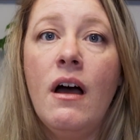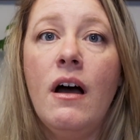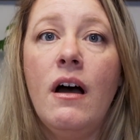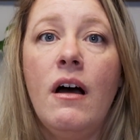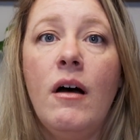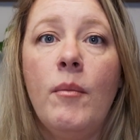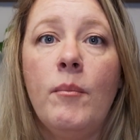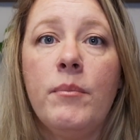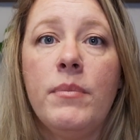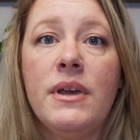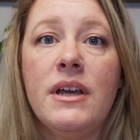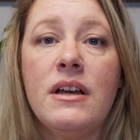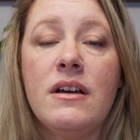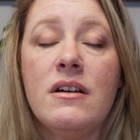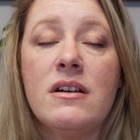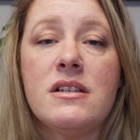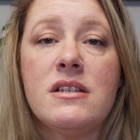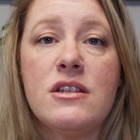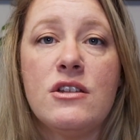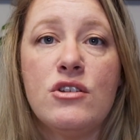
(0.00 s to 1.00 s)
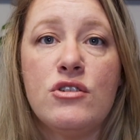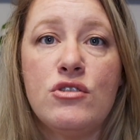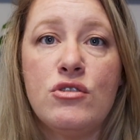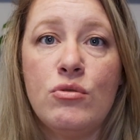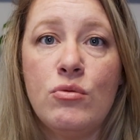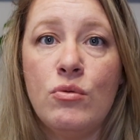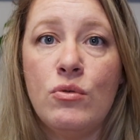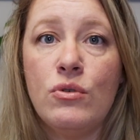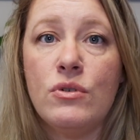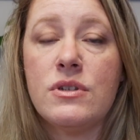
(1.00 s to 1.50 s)
um, because the
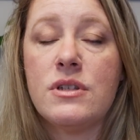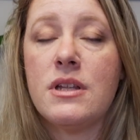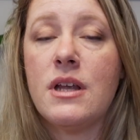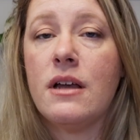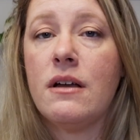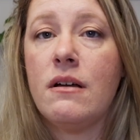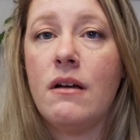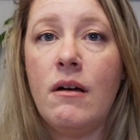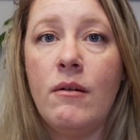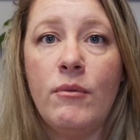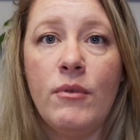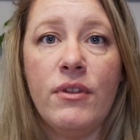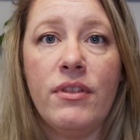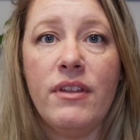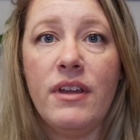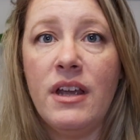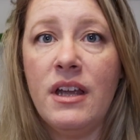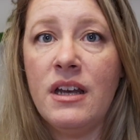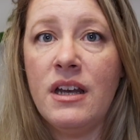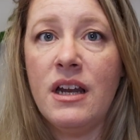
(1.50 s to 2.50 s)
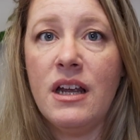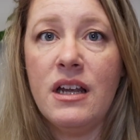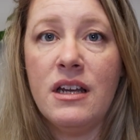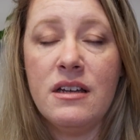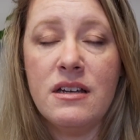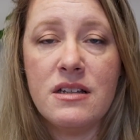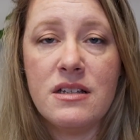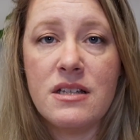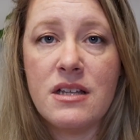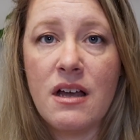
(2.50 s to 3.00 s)
tools that come within
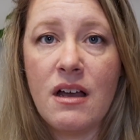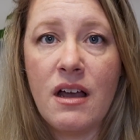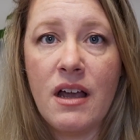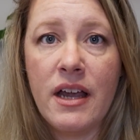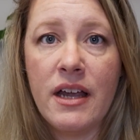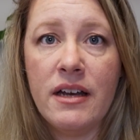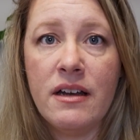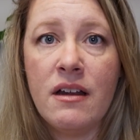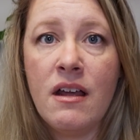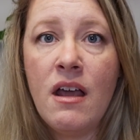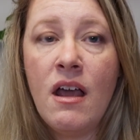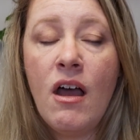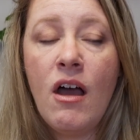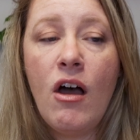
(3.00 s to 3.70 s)
InDesign